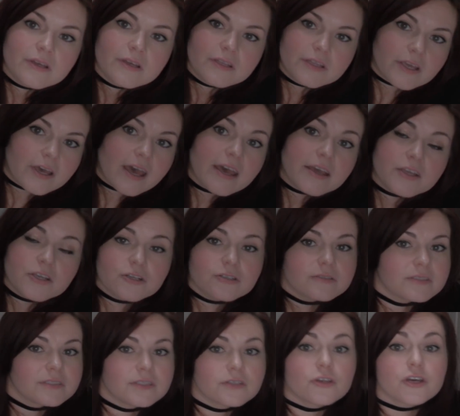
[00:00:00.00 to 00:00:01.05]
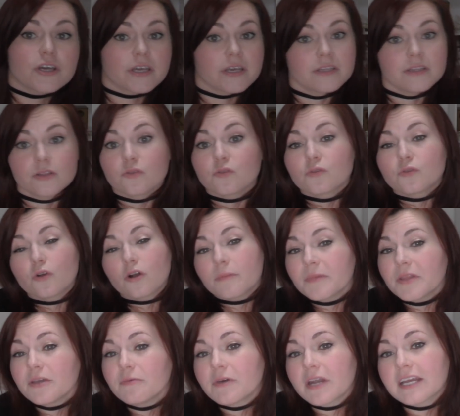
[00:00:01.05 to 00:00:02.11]
Yeah, look,
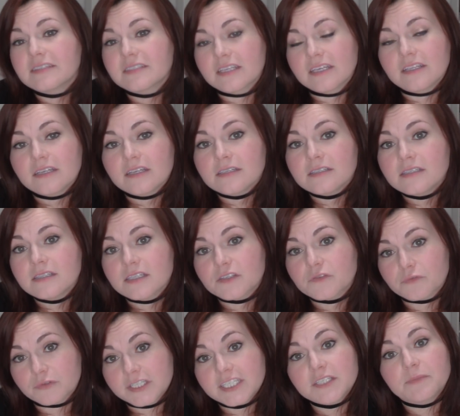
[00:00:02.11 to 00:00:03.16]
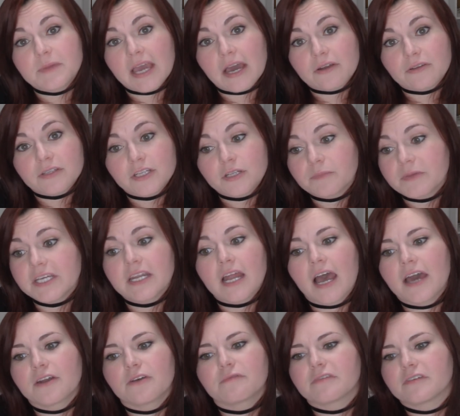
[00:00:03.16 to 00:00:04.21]
normally when I see this, this freaks me out a little bit. I
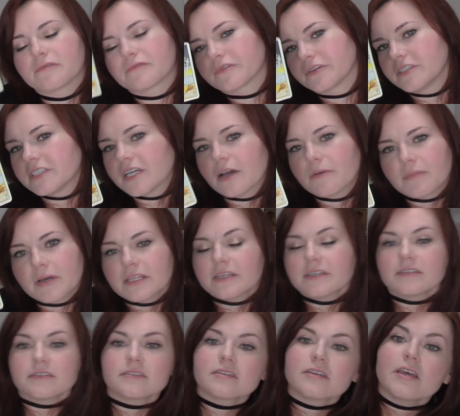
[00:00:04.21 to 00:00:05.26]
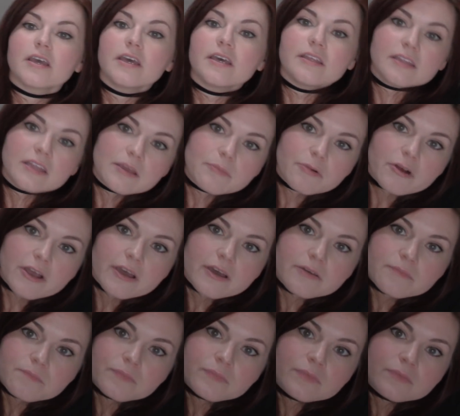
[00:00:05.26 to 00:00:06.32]
don't feel freaked out by this.
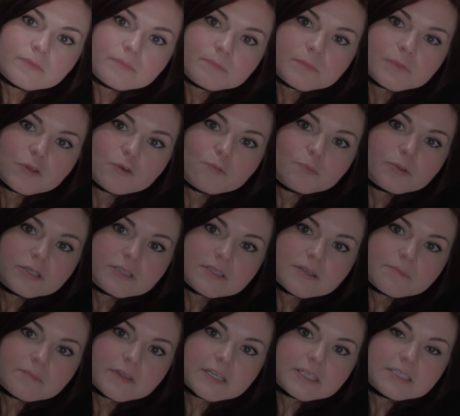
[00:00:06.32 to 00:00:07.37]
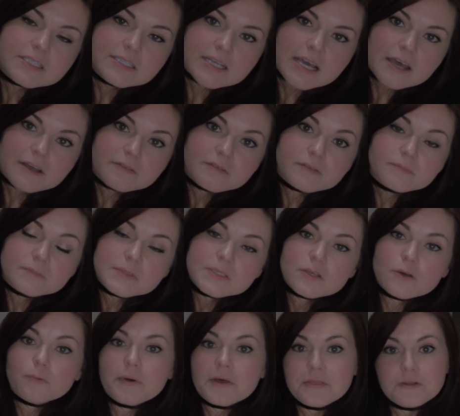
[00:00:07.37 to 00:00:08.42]
Libra, you've put something to death.
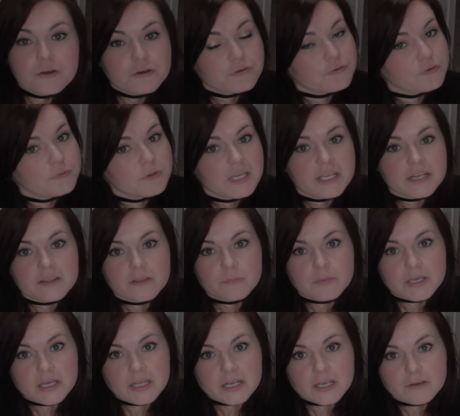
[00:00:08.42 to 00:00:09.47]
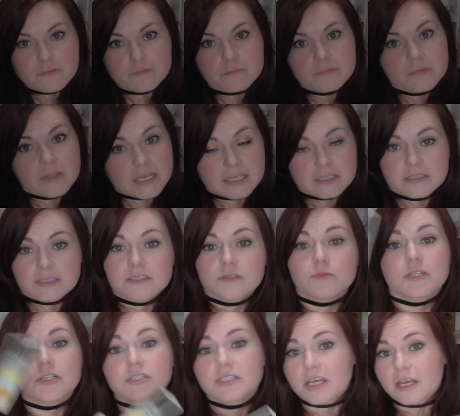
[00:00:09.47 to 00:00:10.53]
So whether you're doing it at the beginning of, like, this is what
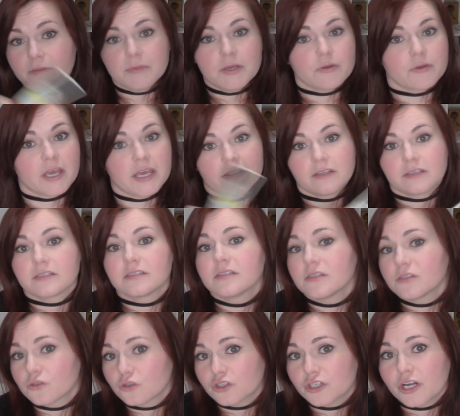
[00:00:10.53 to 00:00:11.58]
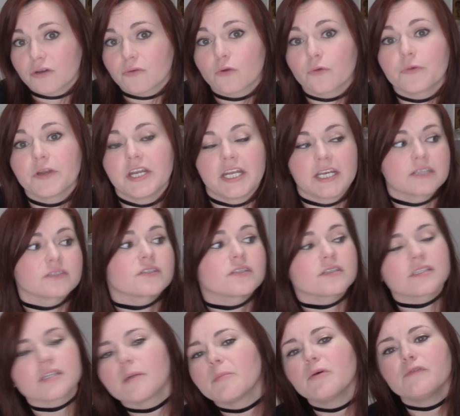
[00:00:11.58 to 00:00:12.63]
they're telling me, okay, because these are general readings.
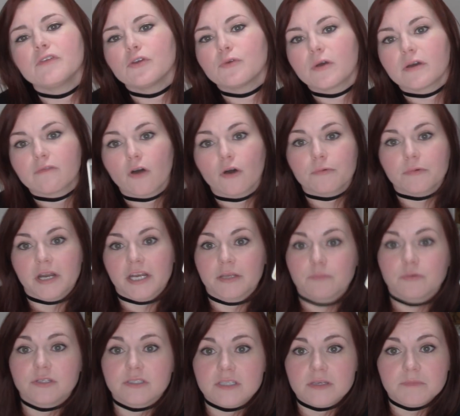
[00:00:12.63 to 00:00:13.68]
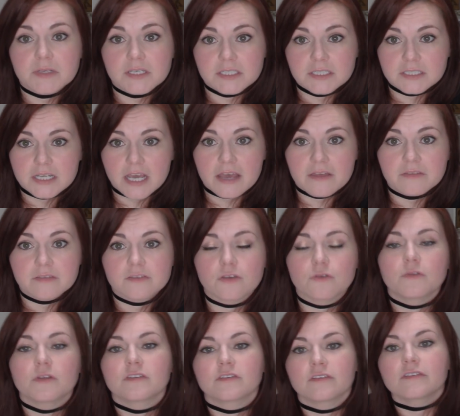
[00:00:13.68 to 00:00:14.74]
Some of you have already put something to death, so
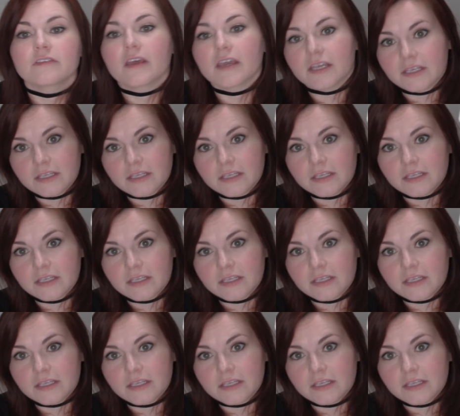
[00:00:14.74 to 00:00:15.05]
this is like,